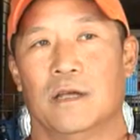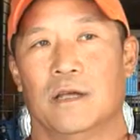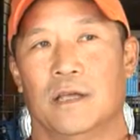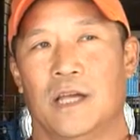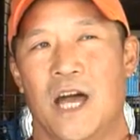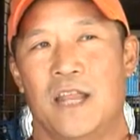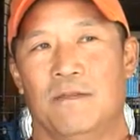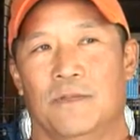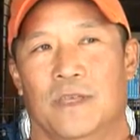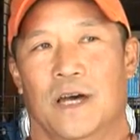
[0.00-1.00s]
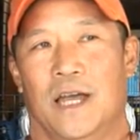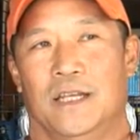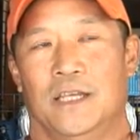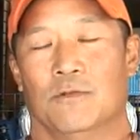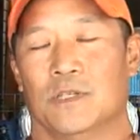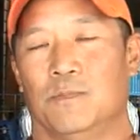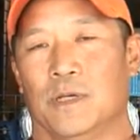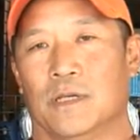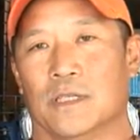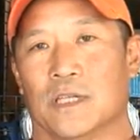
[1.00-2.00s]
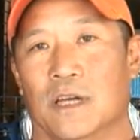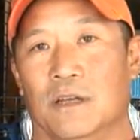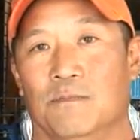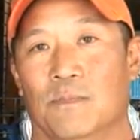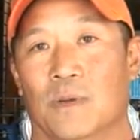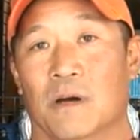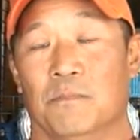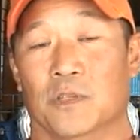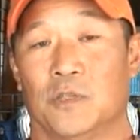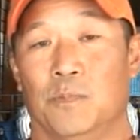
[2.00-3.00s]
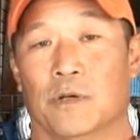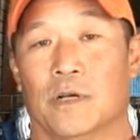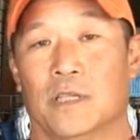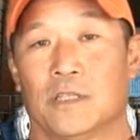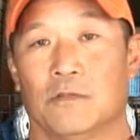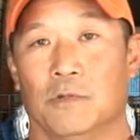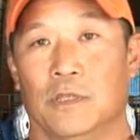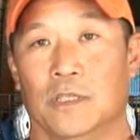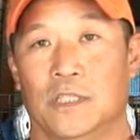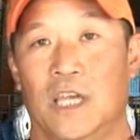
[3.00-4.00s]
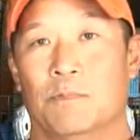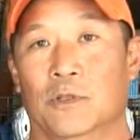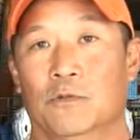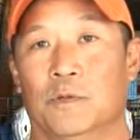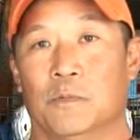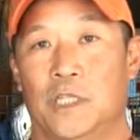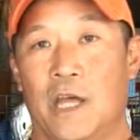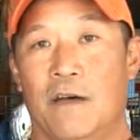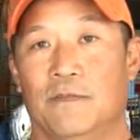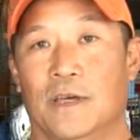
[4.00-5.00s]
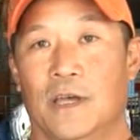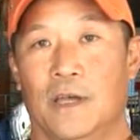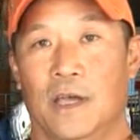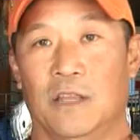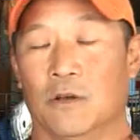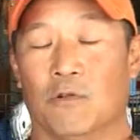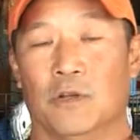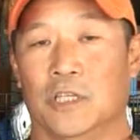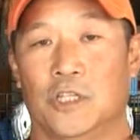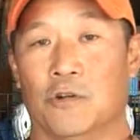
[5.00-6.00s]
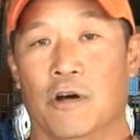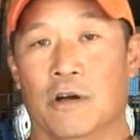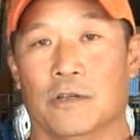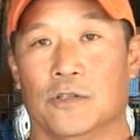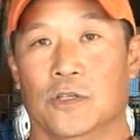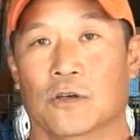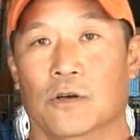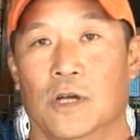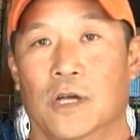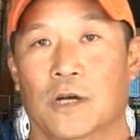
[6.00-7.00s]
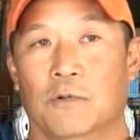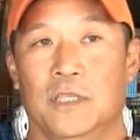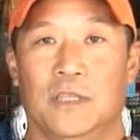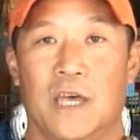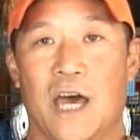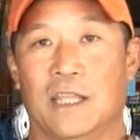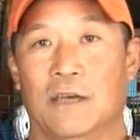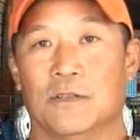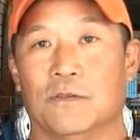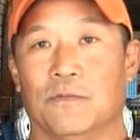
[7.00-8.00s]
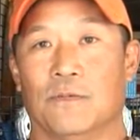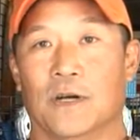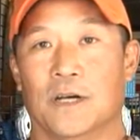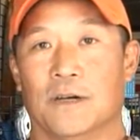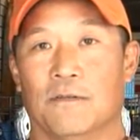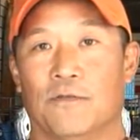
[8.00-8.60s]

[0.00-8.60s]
the idea was because I built spear guns with the same aluminum shaft, and they were really strong. So we did that, and that was the first paddle.